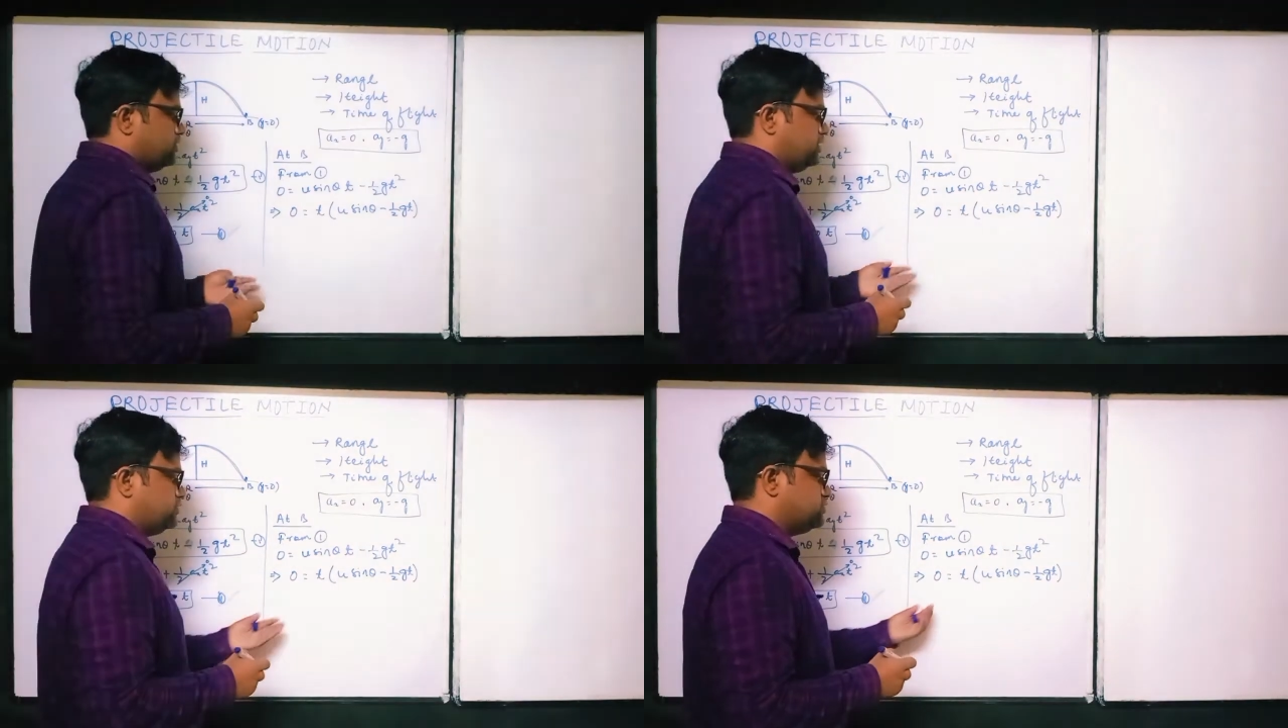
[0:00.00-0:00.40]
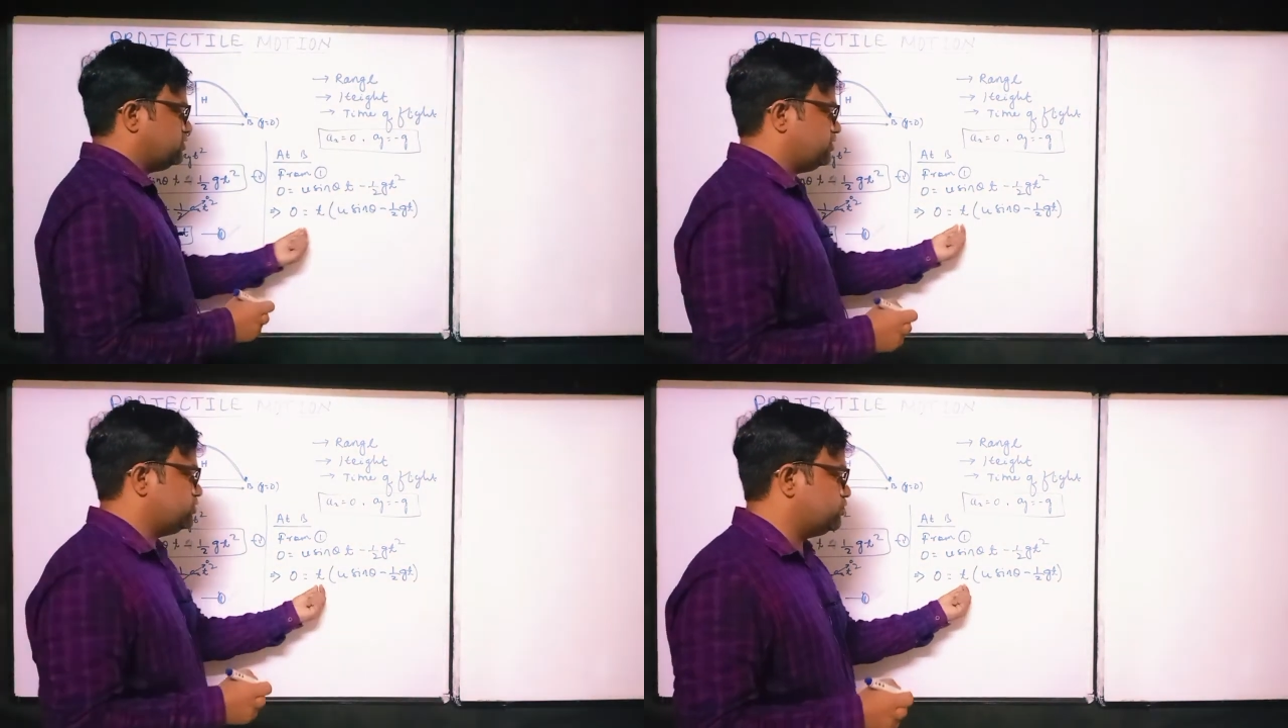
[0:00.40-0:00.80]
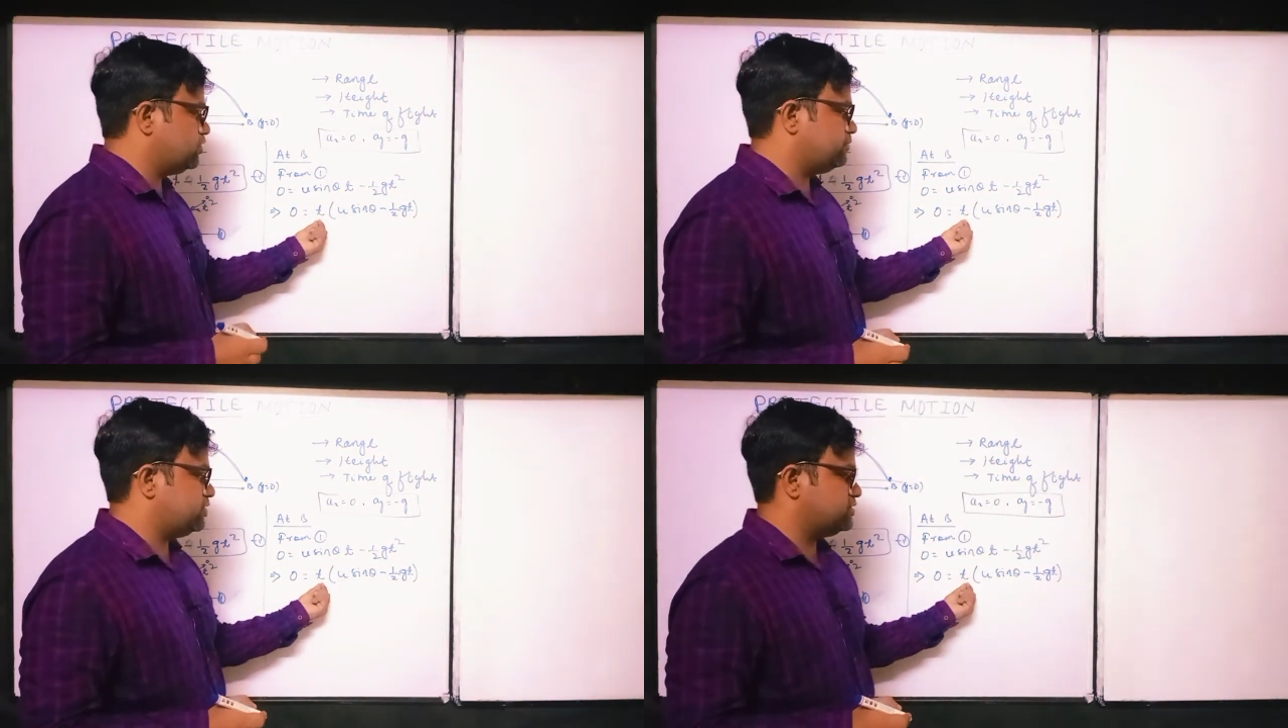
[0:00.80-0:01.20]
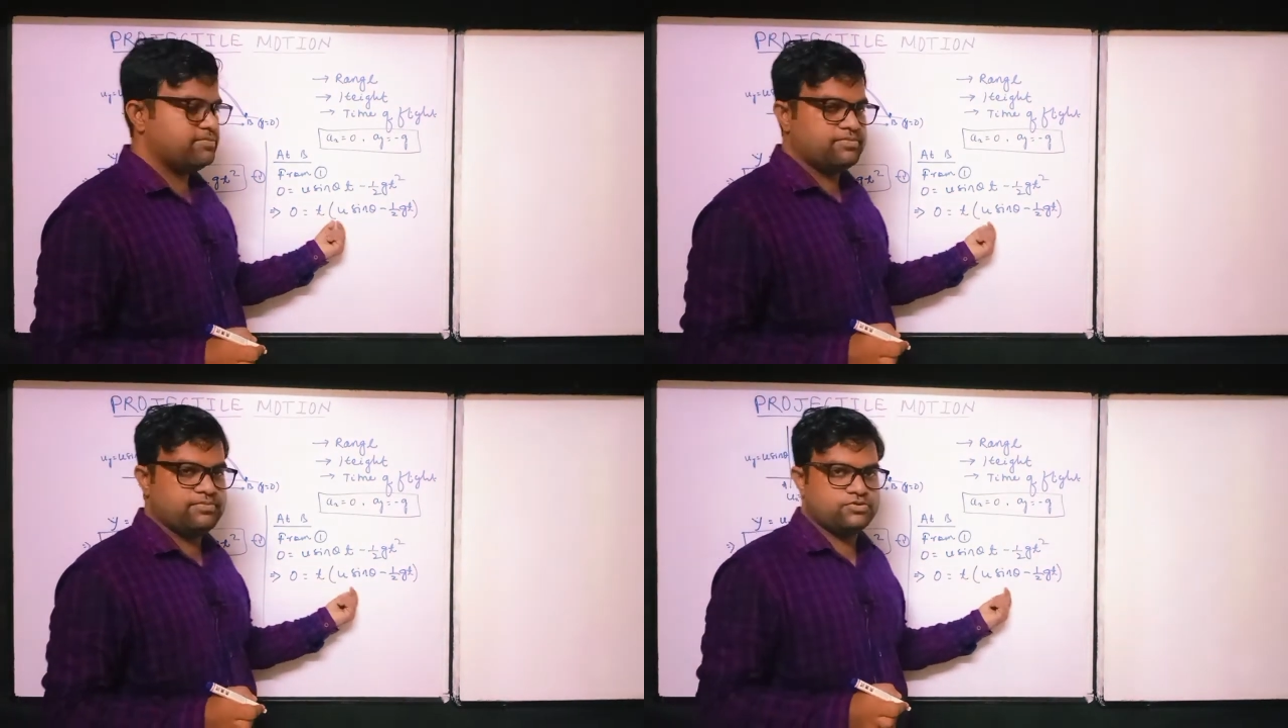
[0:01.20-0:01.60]
Now see, when
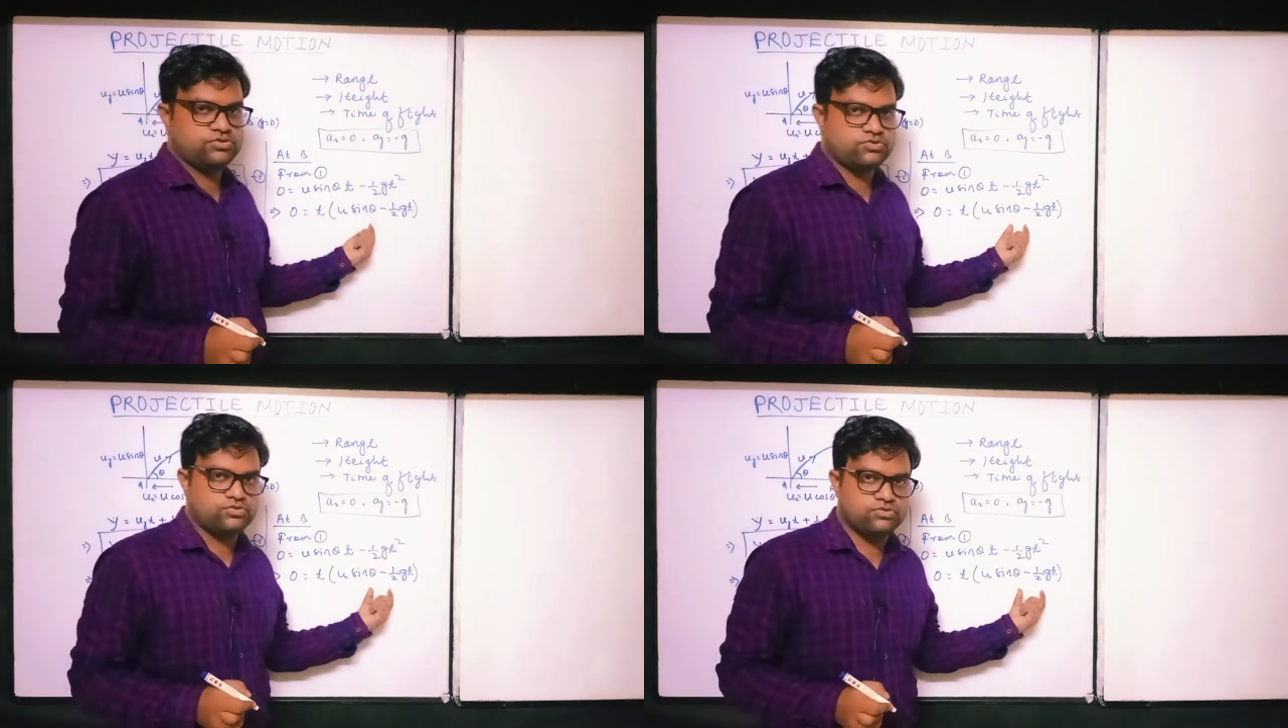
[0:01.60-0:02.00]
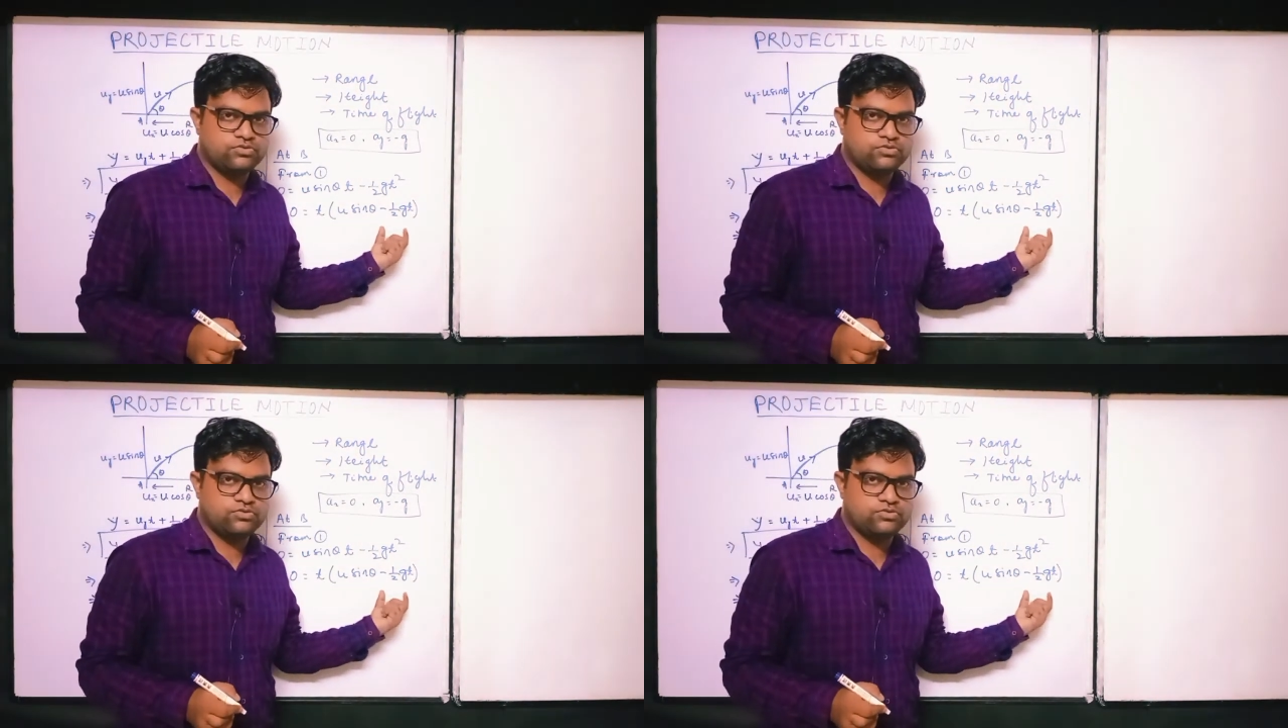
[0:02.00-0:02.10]
two